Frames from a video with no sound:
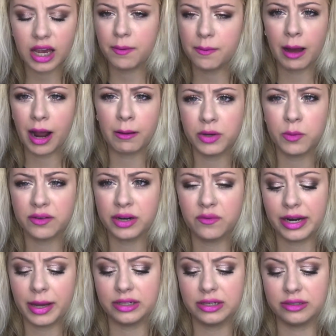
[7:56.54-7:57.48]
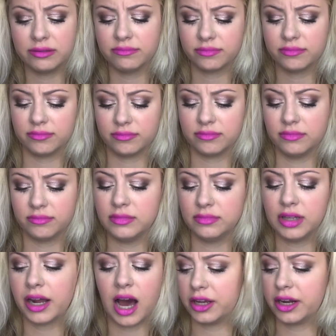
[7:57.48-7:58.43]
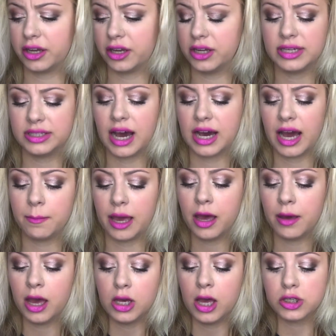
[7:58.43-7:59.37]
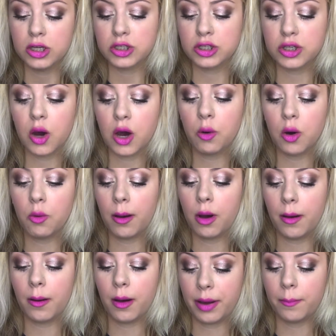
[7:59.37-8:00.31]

it probably would have been not a good time. So